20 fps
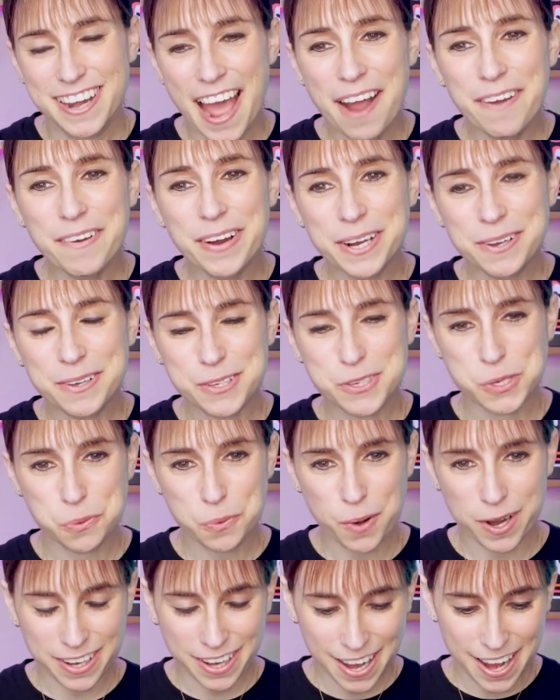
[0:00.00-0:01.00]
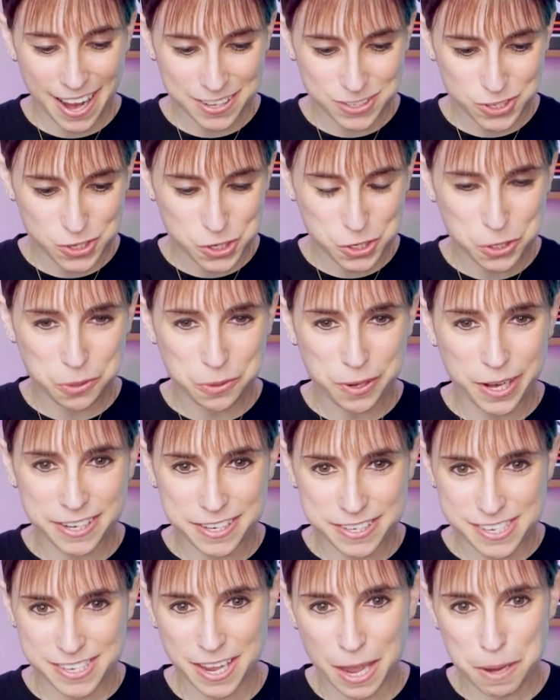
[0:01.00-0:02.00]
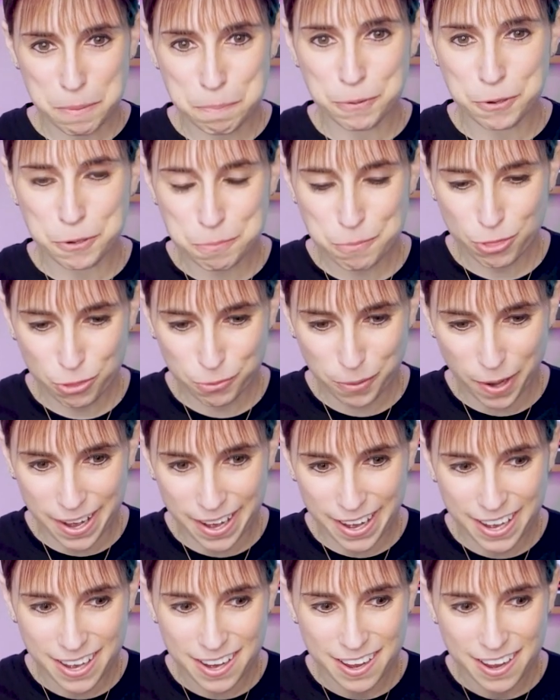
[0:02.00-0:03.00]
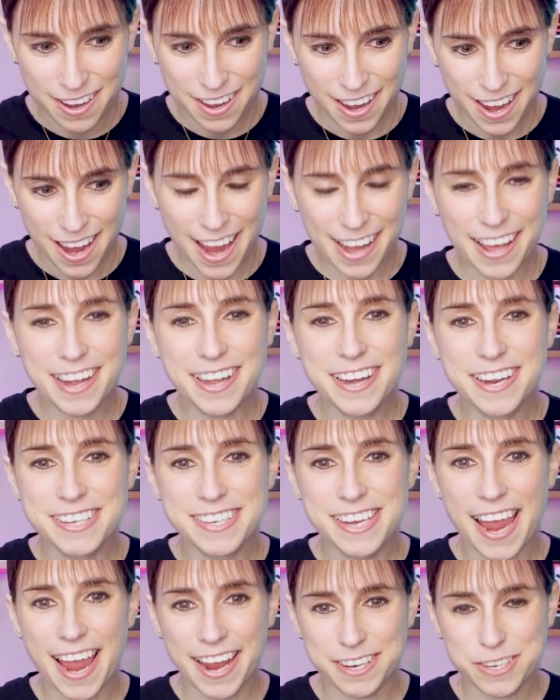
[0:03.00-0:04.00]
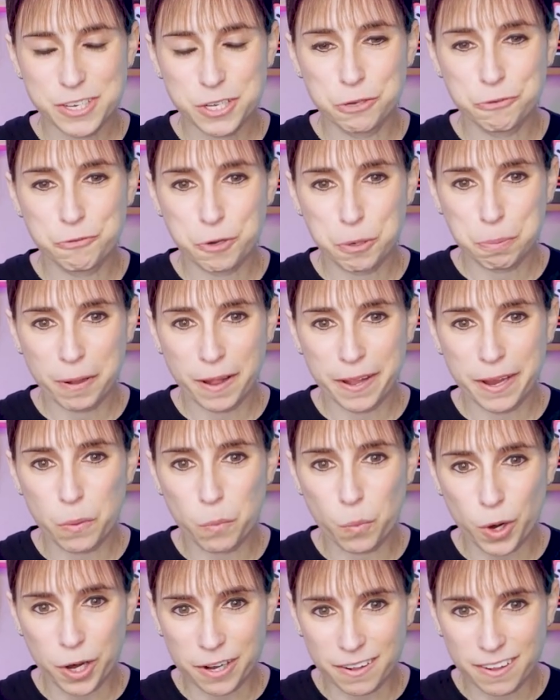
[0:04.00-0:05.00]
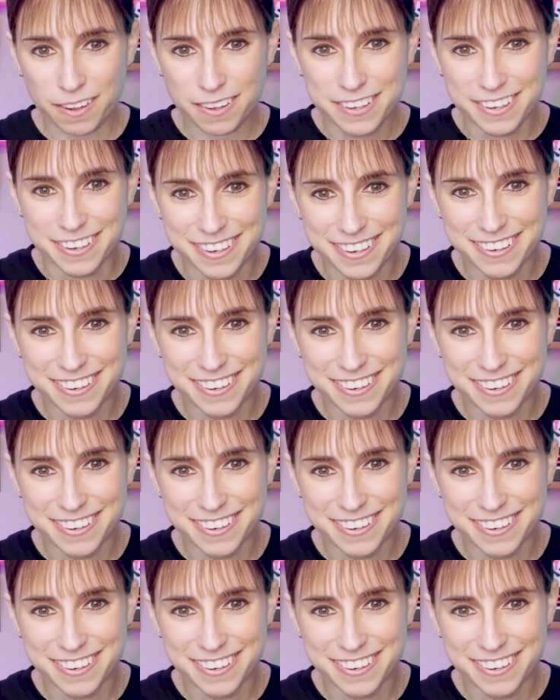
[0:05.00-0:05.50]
now I also want to cast you in Escape Room Three, and I need to ask you if you're playing Wordle.